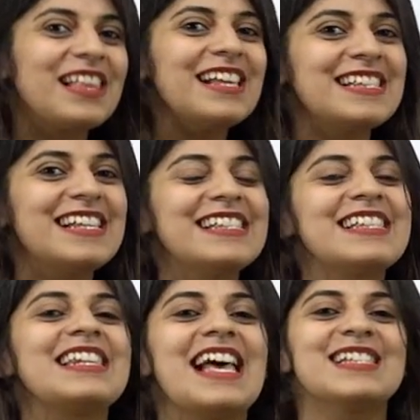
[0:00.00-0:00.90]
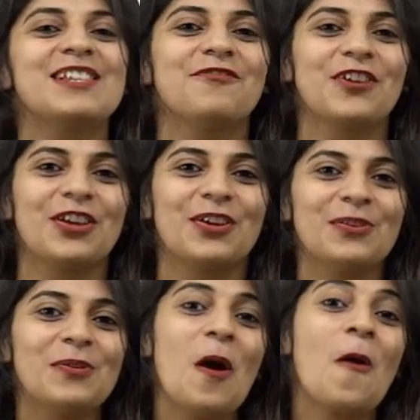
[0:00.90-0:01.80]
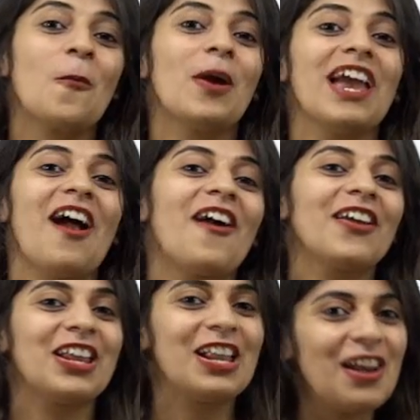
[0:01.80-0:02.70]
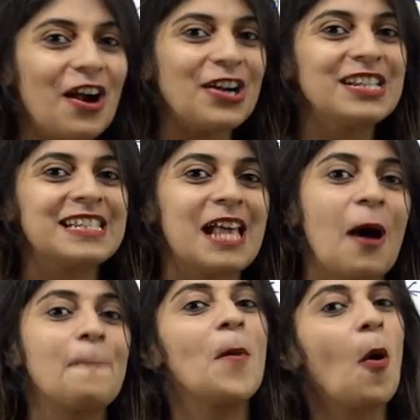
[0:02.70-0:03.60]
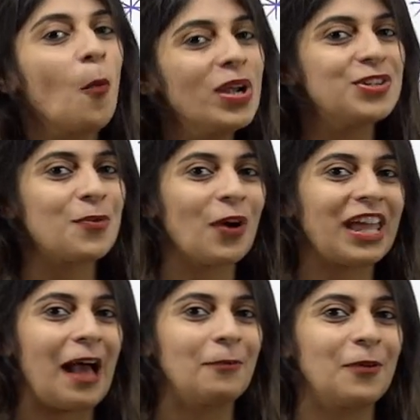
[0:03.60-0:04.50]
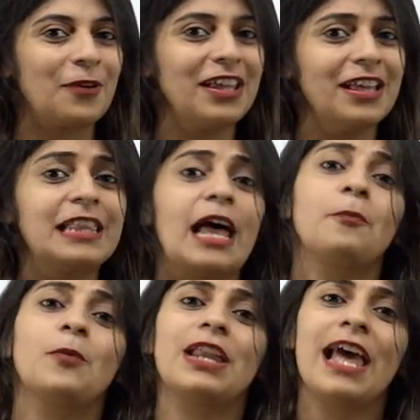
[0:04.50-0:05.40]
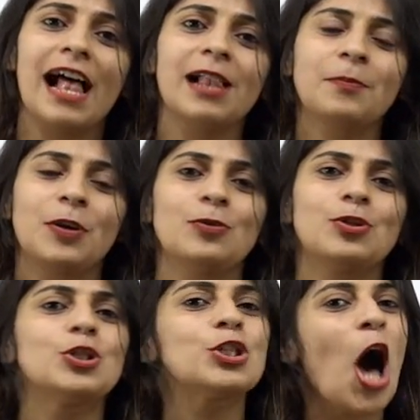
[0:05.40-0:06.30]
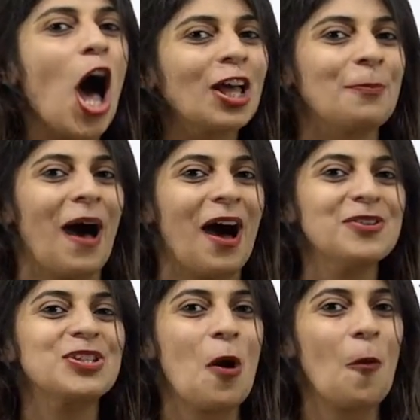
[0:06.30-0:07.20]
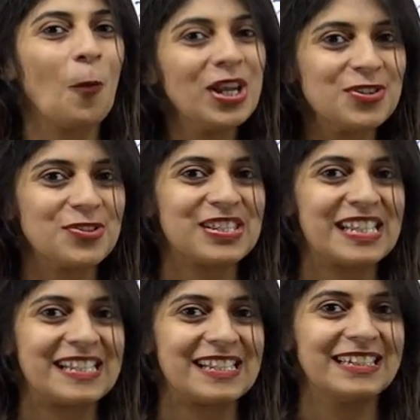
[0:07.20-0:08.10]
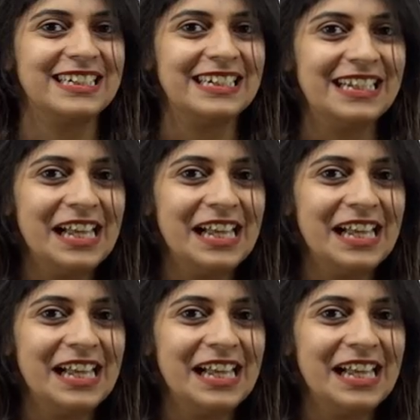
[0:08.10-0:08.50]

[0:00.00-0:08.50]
this is the lesson for you. We are going to learn some winter vocabulary that would help you to talk about winter season.